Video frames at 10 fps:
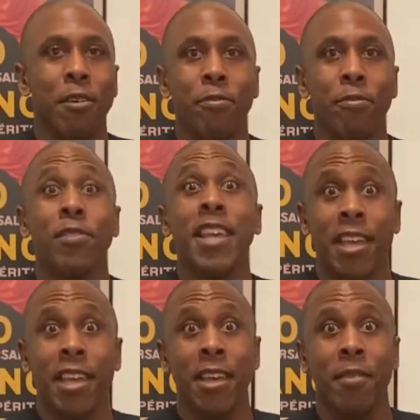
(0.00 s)

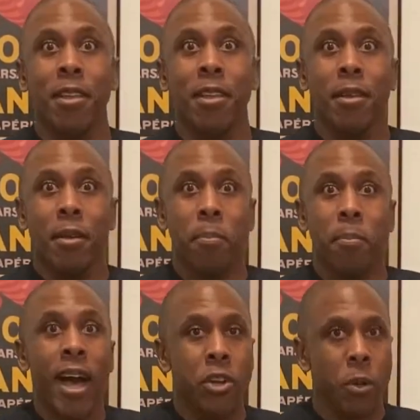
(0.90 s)
flaky
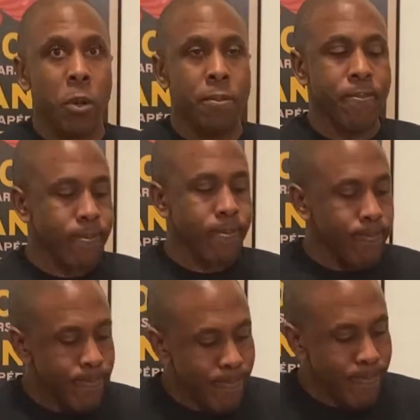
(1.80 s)
pie
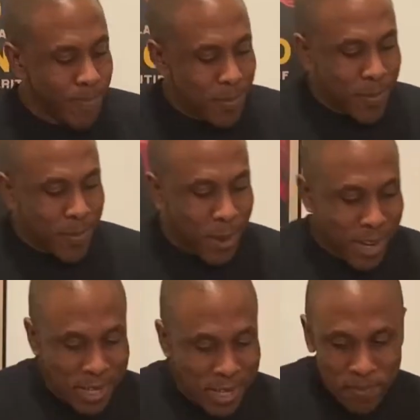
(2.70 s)
dough.
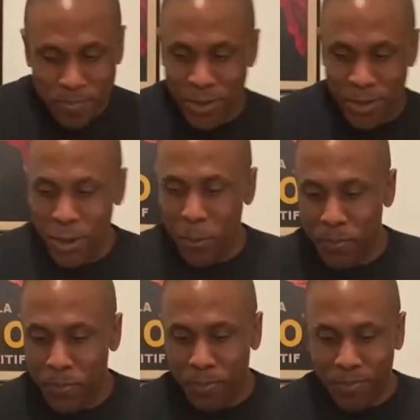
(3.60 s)
Okay, so
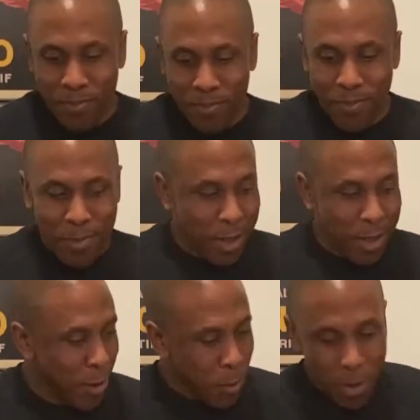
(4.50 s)

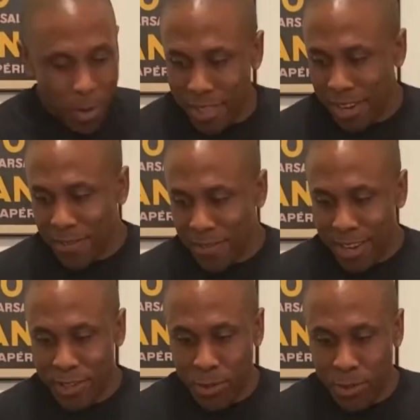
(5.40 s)
one thing I've
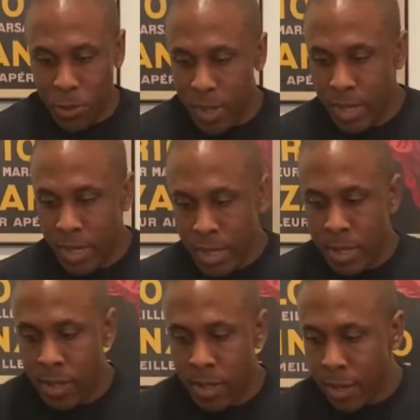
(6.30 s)
got to do
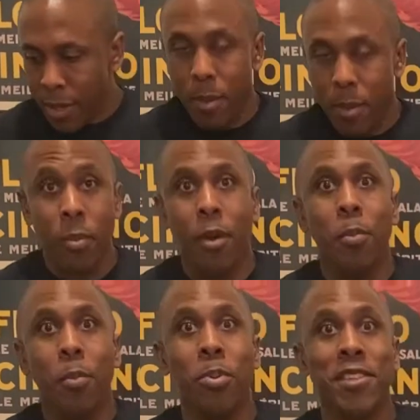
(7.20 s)
is
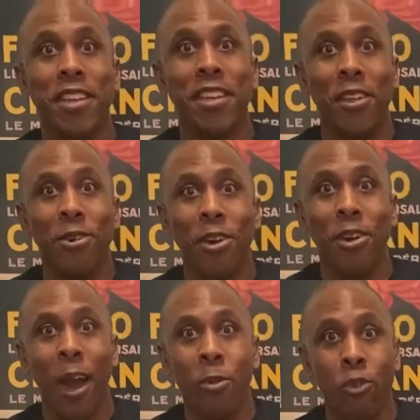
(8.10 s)
put together
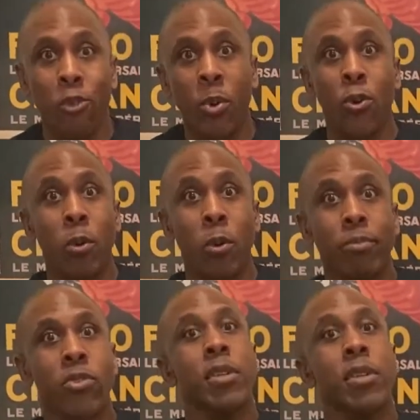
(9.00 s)
our
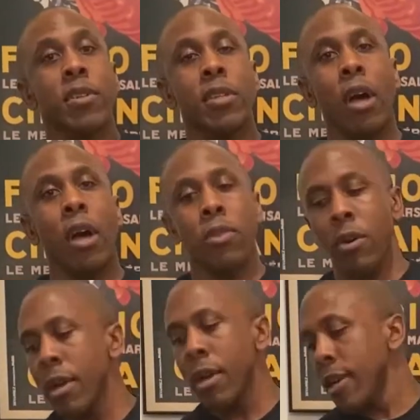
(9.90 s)
RoboCoupe. So this is the
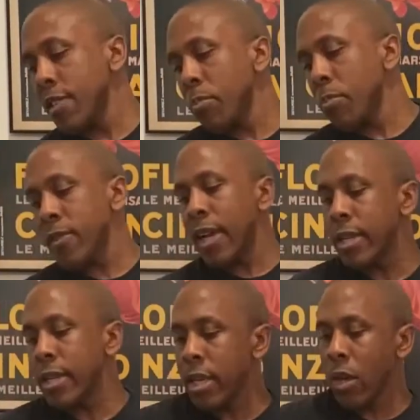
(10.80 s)
other simple
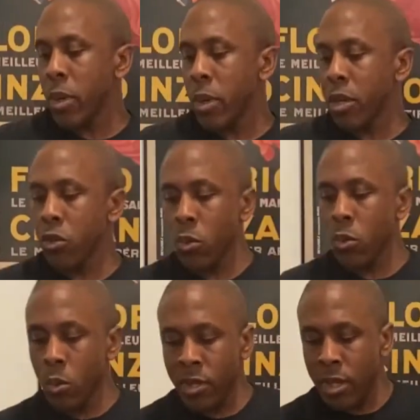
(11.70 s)
technique that we can
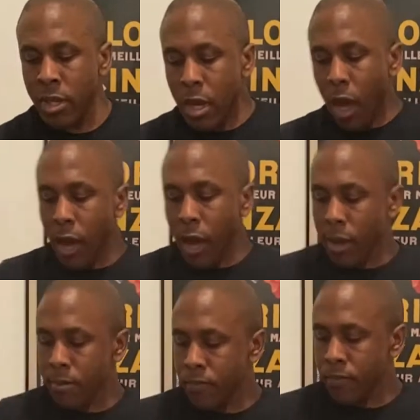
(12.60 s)
use
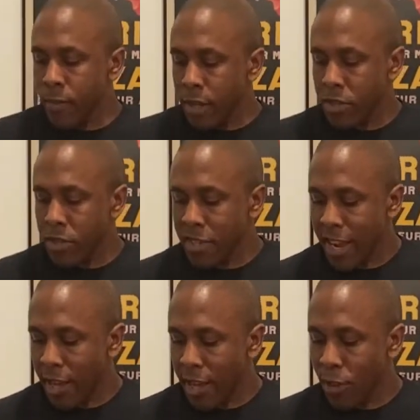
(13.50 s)
to
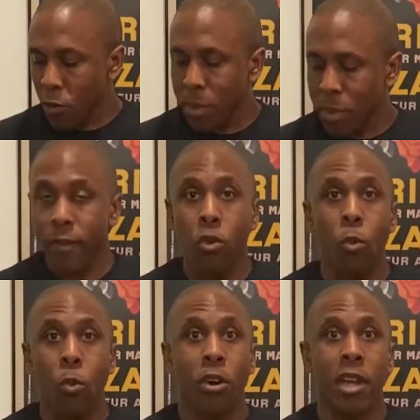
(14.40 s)
take a little bit of the
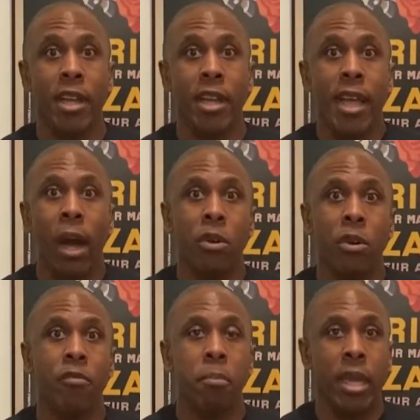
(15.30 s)
work out
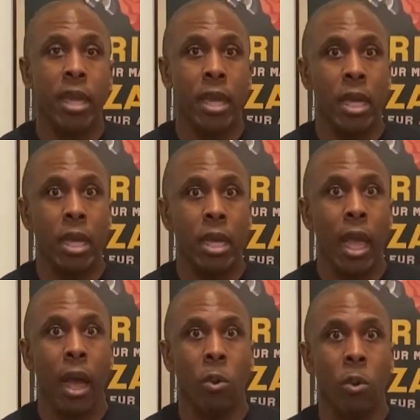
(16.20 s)
of making
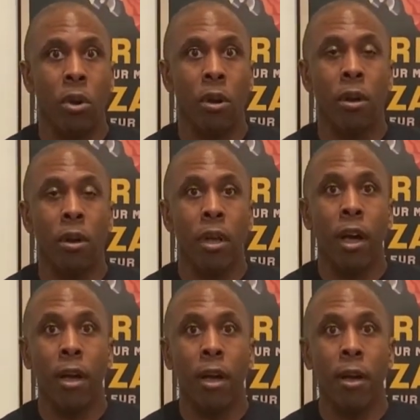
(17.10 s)
our
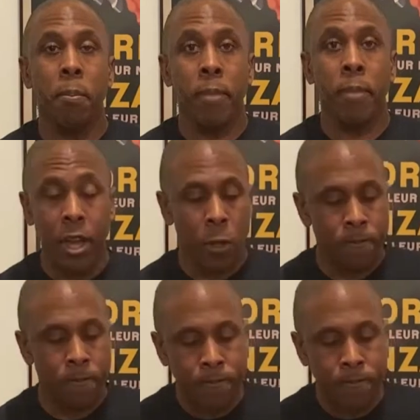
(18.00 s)
pie dough.